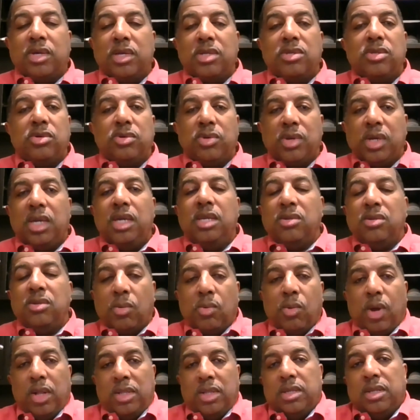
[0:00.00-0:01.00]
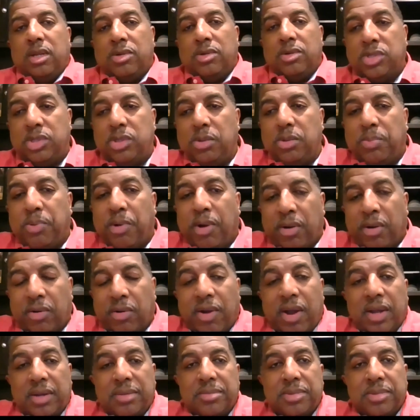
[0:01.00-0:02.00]
can do either one of those two
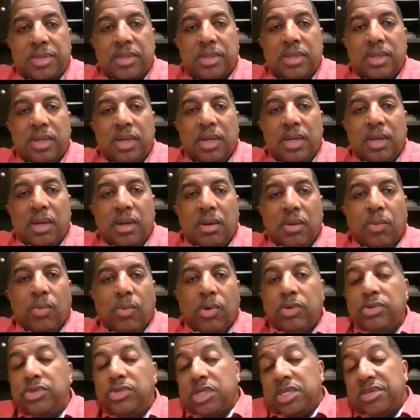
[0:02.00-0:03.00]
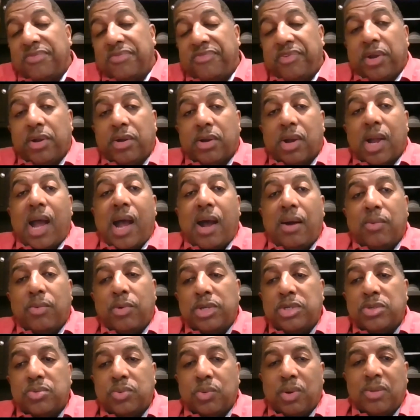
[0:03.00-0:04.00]
programs. We'll just figure out
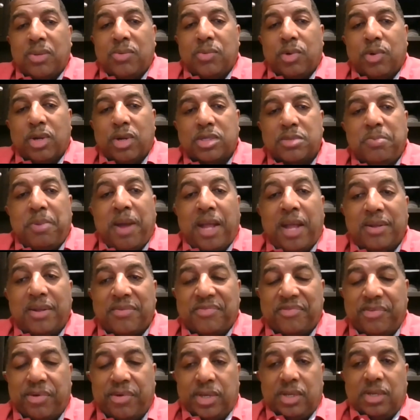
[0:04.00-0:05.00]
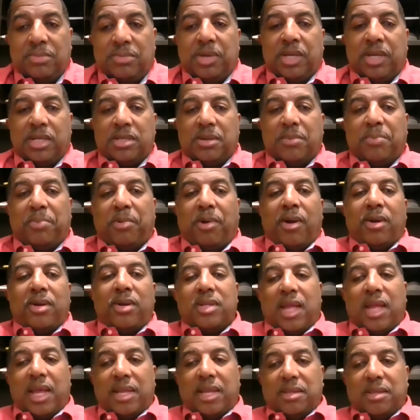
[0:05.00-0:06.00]
which one works better for you because a part
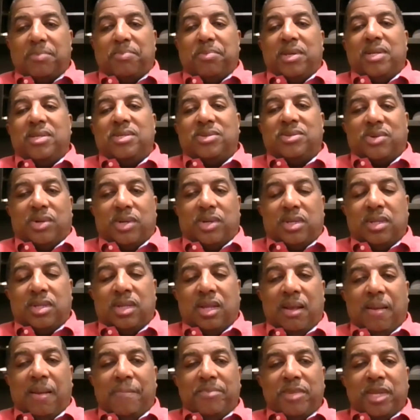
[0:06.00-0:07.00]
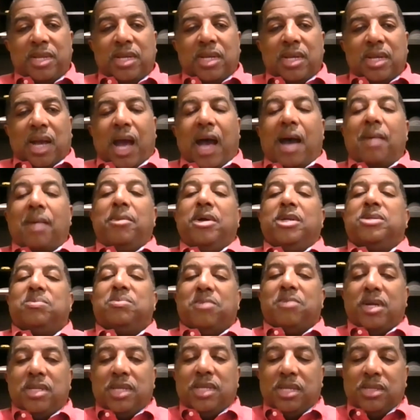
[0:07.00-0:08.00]
of that depends on how much
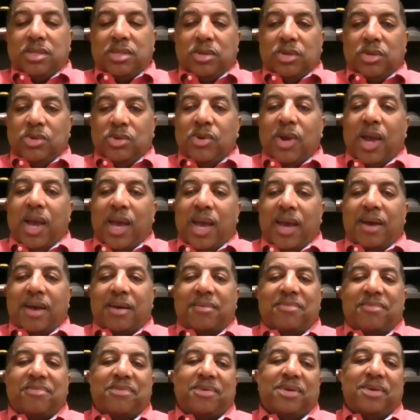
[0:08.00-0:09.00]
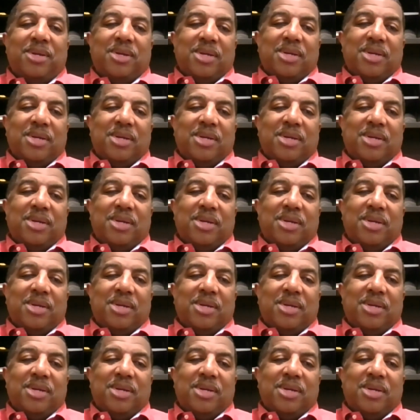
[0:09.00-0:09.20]
money do you have?